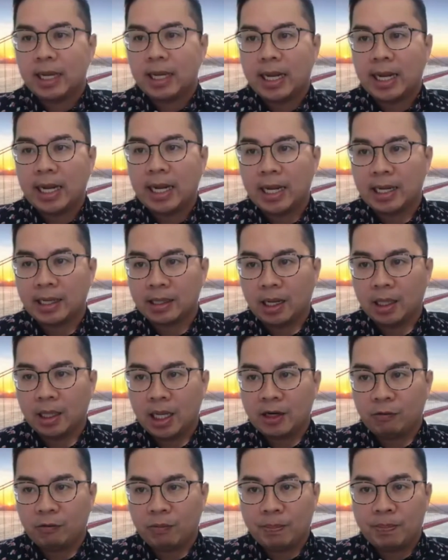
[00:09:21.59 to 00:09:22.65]
and a
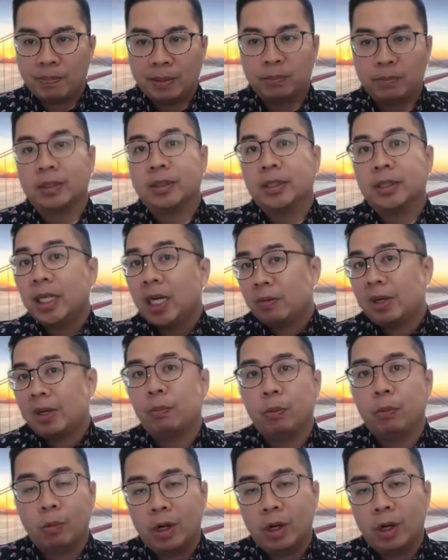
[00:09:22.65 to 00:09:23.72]
lot of what people did on Web
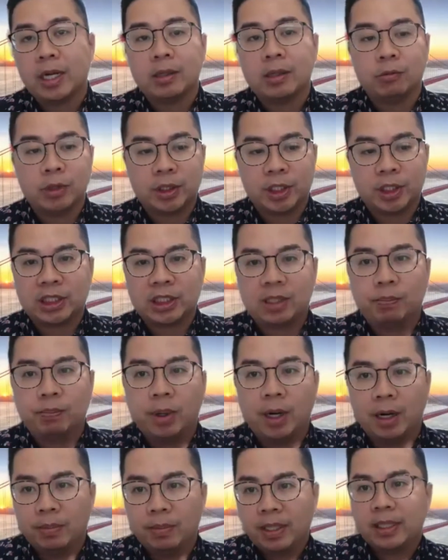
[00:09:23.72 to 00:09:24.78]
1 was just to
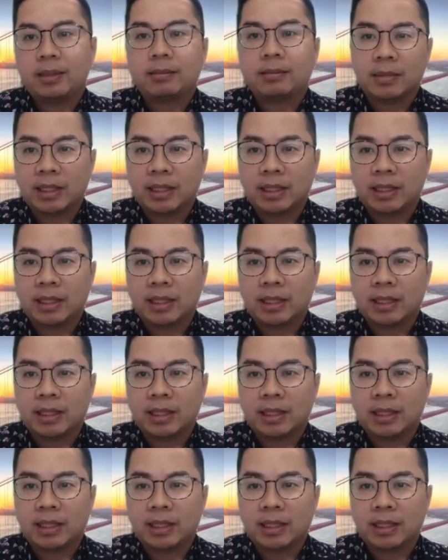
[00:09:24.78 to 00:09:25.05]
public